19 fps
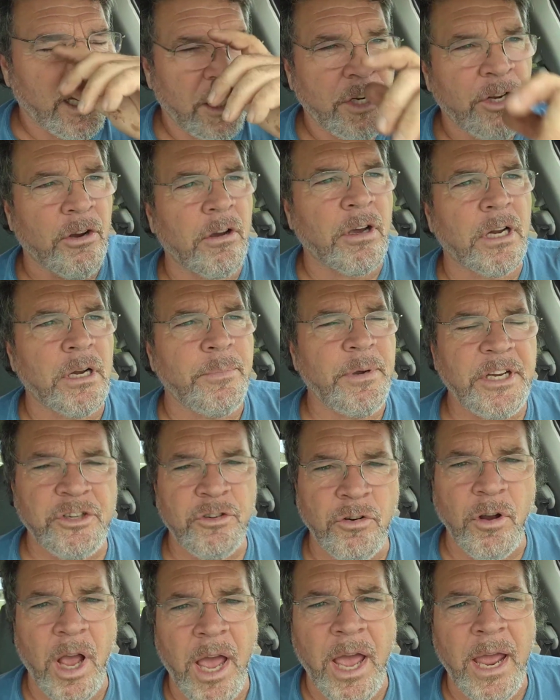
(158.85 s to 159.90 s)
You're going to be
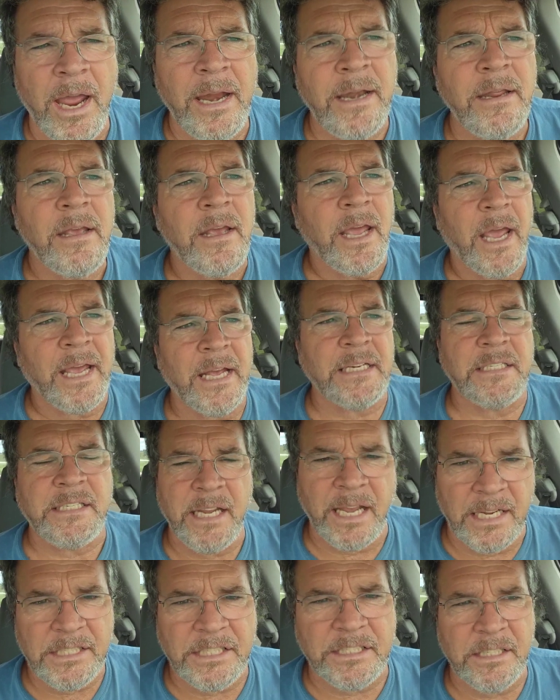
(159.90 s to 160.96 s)
tried and
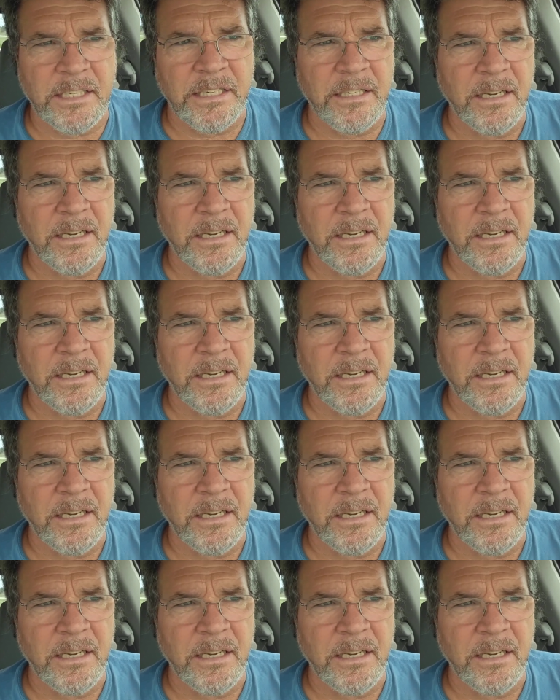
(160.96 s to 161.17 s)
tested,